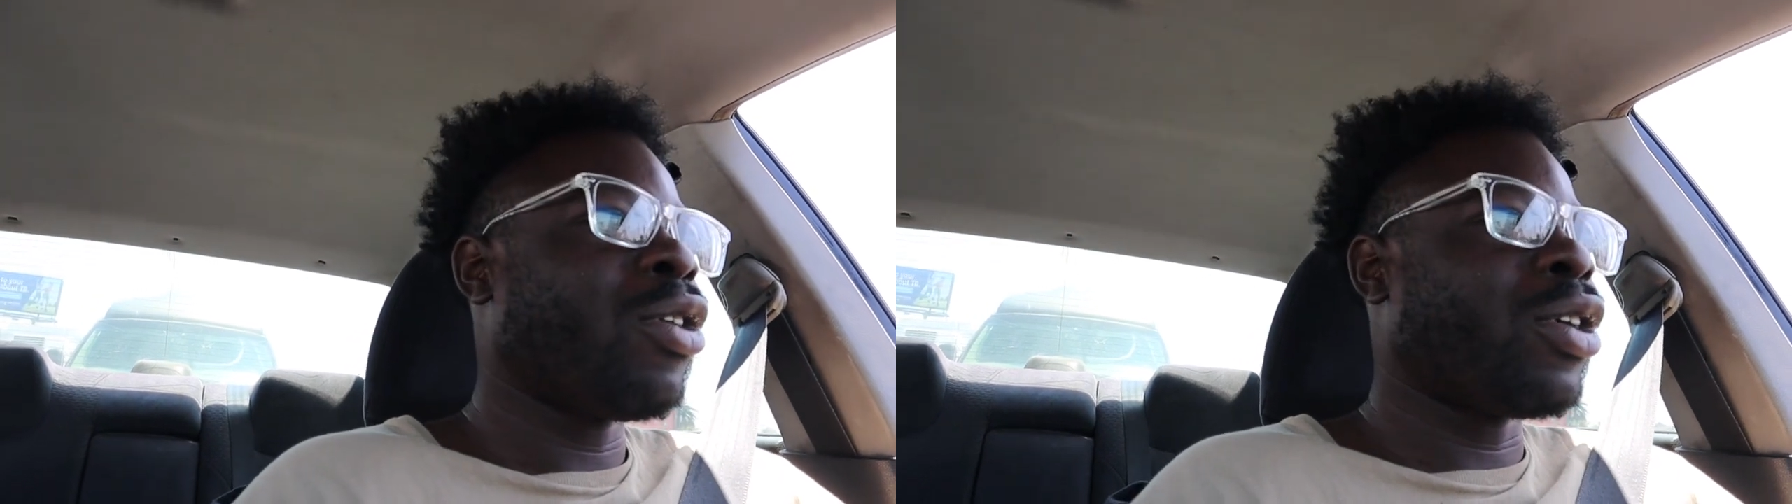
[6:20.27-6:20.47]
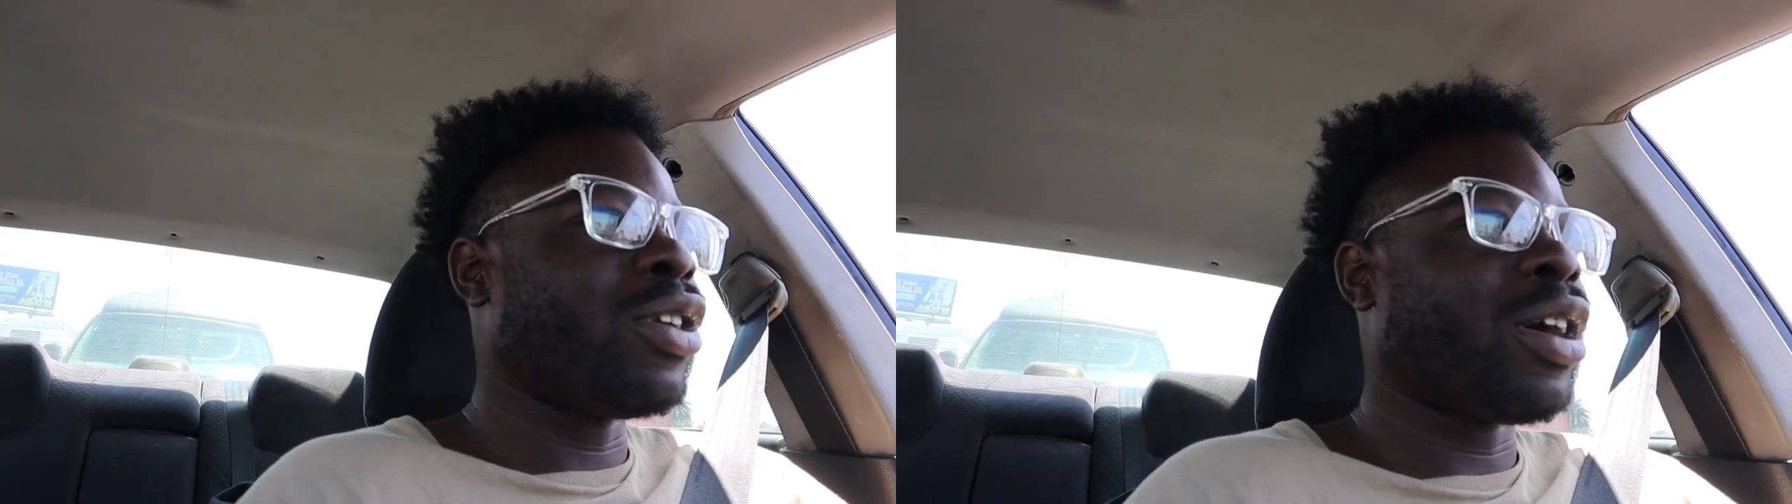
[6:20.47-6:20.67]

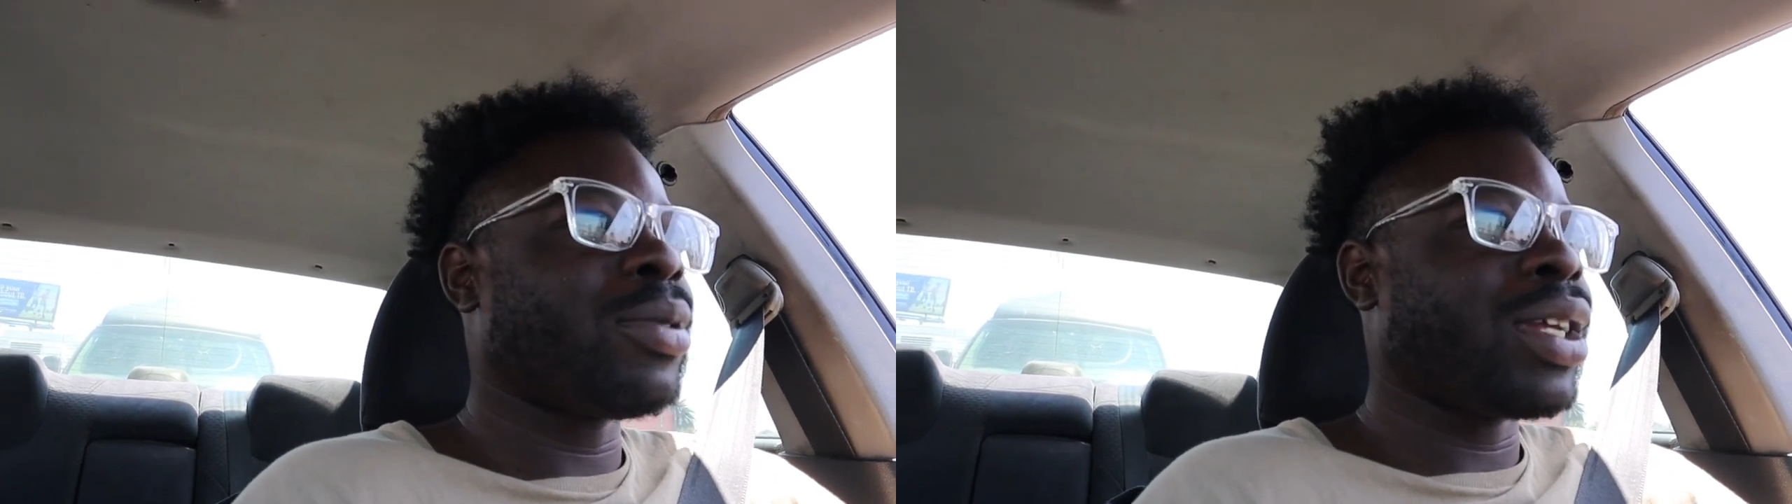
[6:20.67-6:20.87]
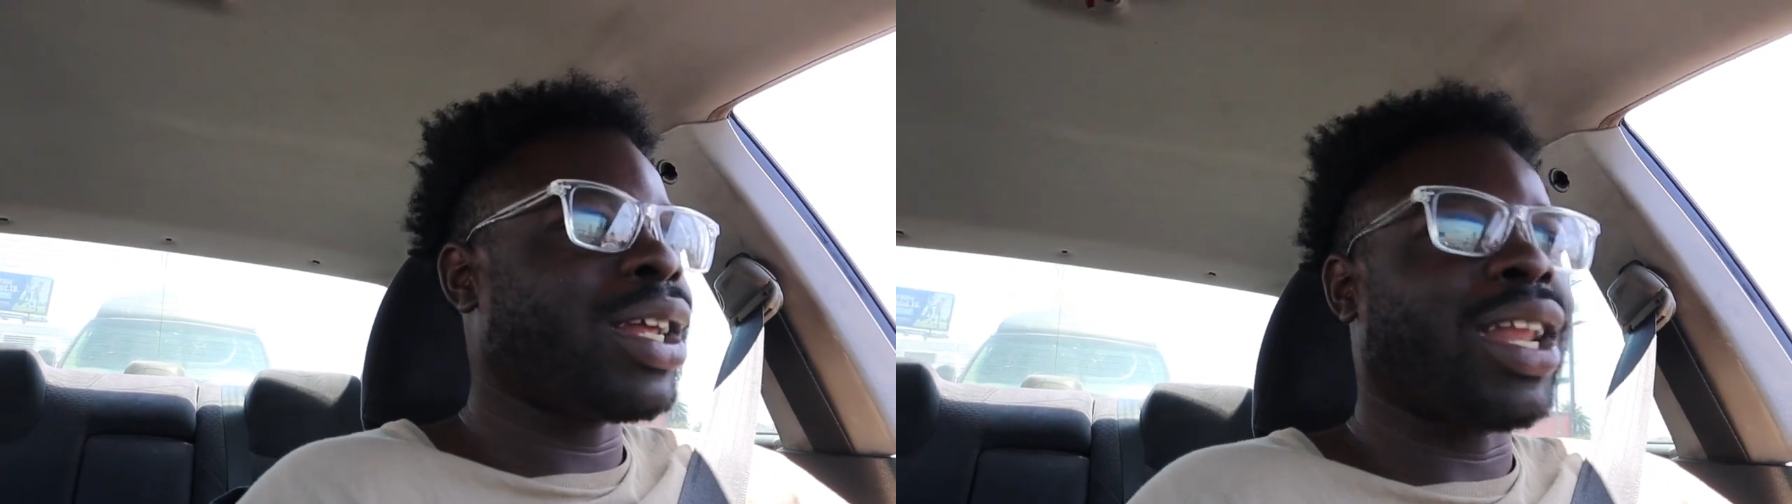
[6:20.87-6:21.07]
Or you know
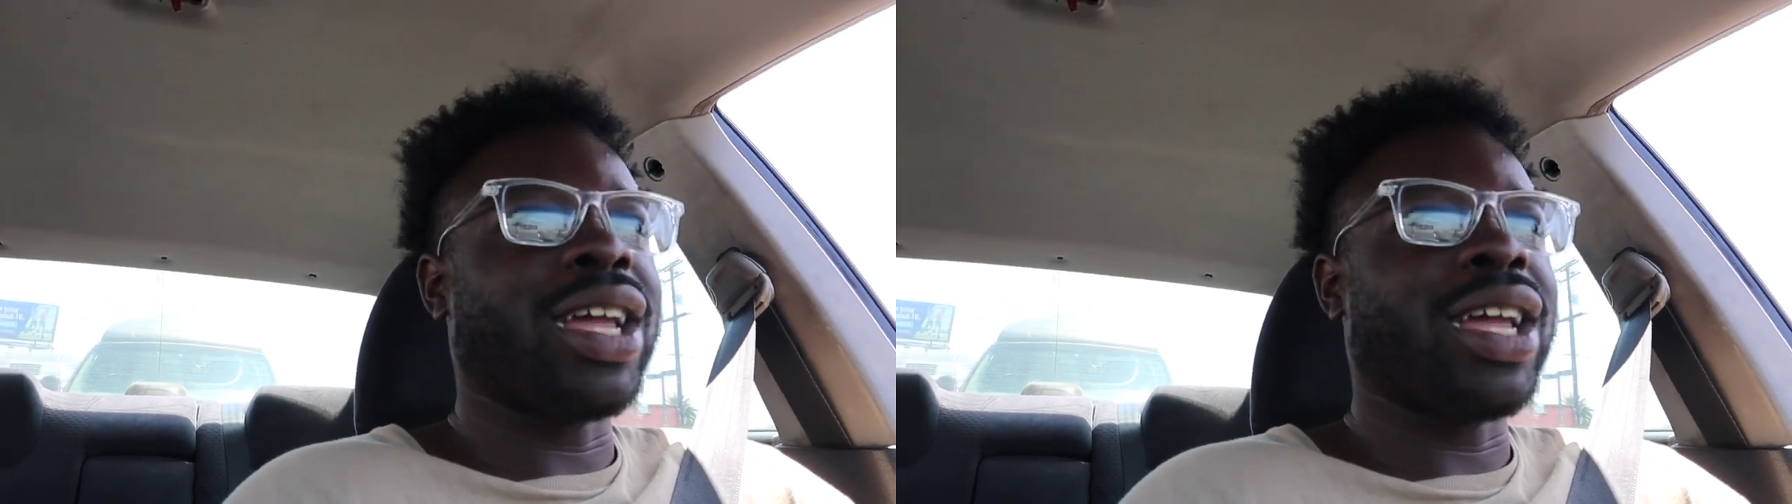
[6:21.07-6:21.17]
what I'm saying?